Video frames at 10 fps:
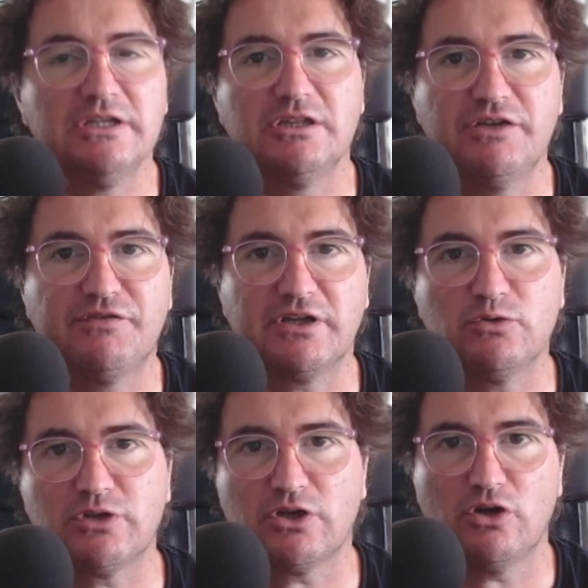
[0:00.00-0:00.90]
different new
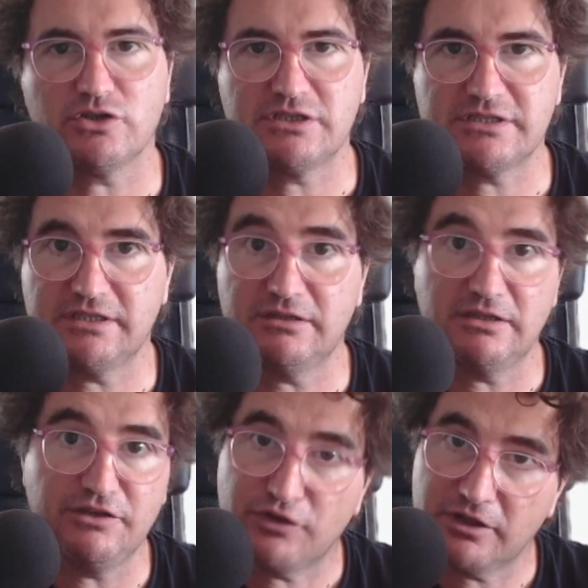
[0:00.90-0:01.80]
technologies in
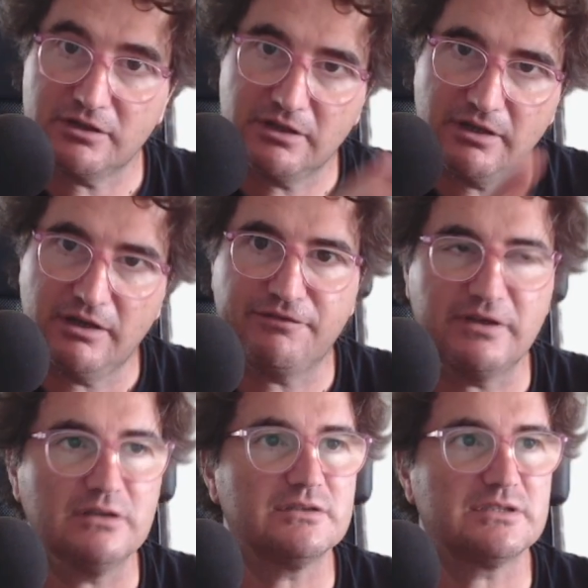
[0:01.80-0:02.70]
different
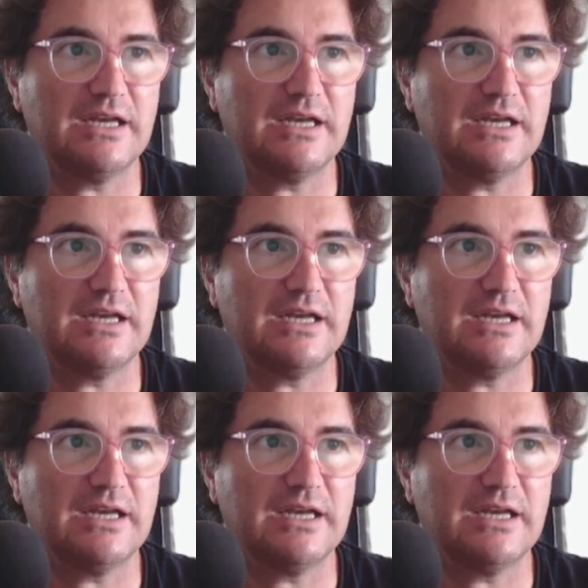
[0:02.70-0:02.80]
fields.